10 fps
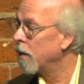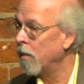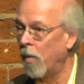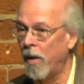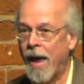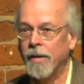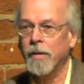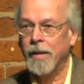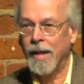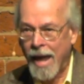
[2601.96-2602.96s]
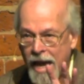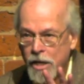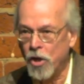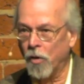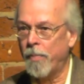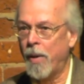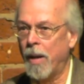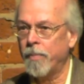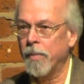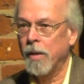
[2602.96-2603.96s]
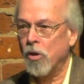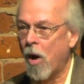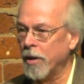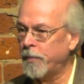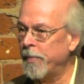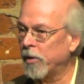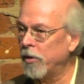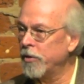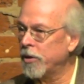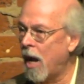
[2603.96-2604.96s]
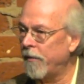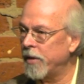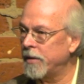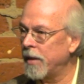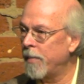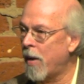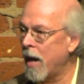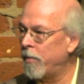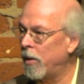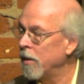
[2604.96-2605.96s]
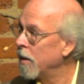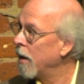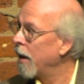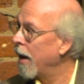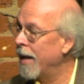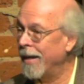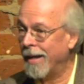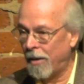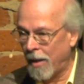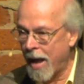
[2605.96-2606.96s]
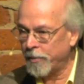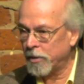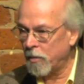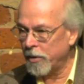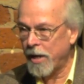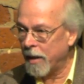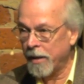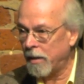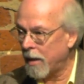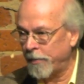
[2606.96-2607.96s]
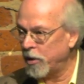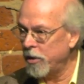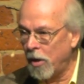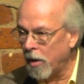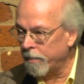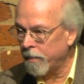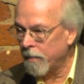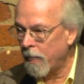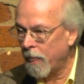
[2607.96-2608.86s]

Well, that ate Europe up, caused people to lose confidence in the Bible, and it collapsed. Christianity collapsed in Europe.